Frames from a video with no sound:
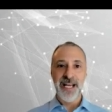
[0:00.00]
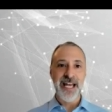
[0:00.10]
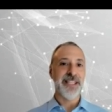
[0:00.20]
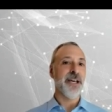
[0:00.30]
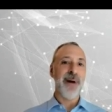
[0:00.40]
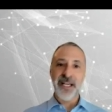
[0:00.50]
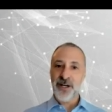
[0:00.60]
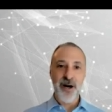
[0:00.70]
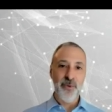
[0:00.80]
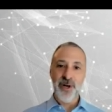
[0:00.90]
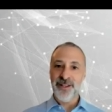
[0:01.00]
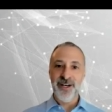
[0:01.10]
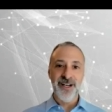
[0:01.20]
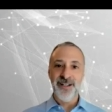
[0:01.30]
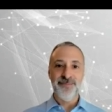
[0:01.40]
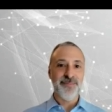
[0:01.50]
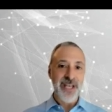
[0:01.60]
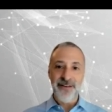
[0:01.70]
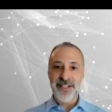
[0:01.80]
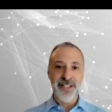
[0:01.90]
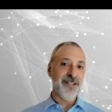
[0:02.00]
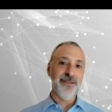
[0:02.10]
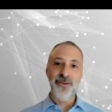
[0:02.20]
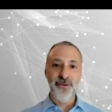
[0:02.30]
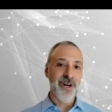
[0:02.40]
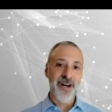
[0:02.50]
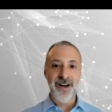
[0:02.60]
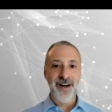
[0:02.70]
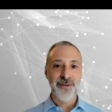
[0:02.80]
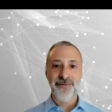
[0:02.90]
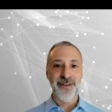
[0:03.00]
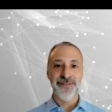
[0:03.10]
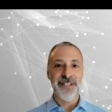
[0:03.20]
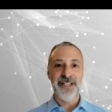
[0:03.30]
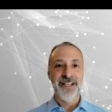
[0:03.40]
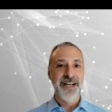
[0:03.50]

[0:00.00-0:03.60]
end that might come with a 70 to 150,